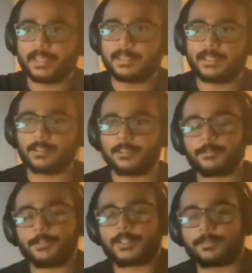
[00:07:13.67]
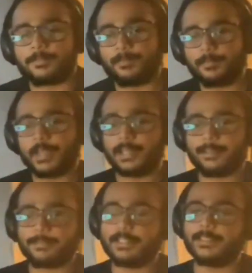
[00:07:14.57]
And then, of course,
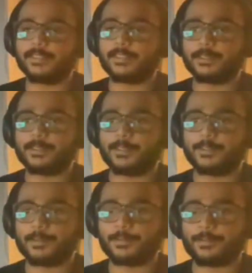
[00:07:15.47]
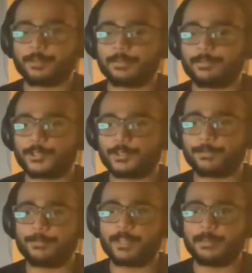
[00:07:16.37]
NFTs, one of the
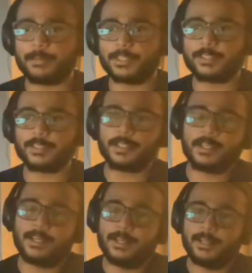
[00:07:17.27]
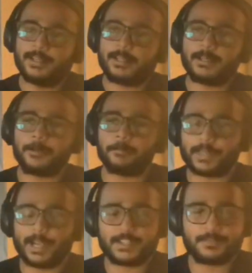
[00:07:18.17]
most famous
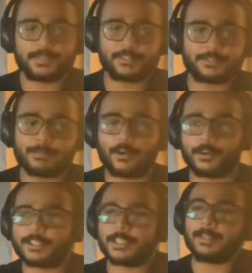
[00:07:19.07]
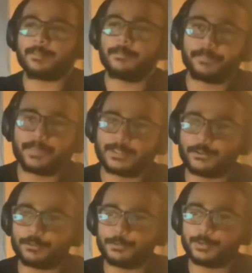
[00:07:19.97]
aspects of blockchain.
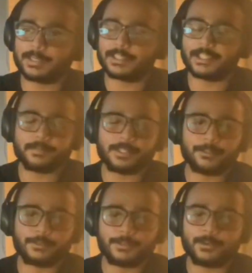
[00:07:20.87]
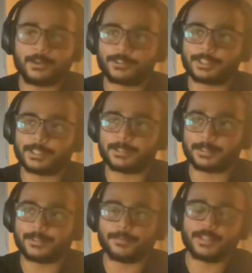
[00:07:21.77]
Now, if you ask anybody about blockchain,
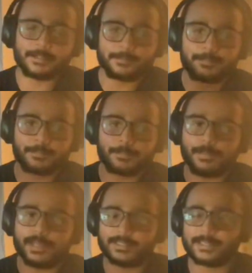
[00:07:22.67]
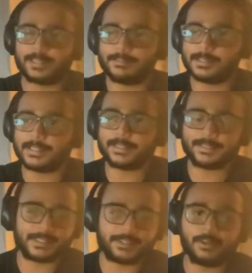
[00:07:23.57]
the very basic level,
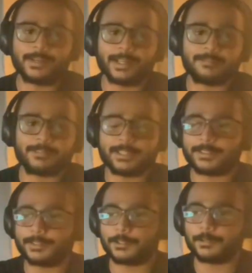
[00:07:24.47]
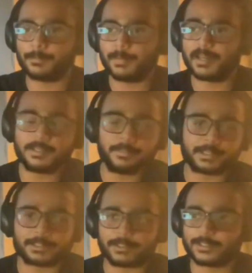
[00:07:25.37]
they'd say, "Oh, NFTs, monkey
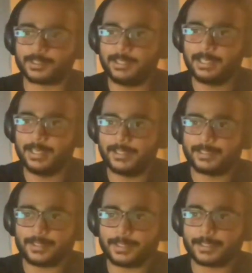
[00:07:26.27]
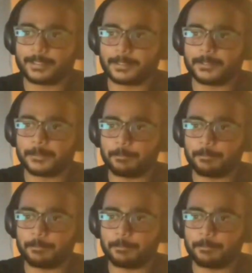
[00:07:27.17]
pictures, and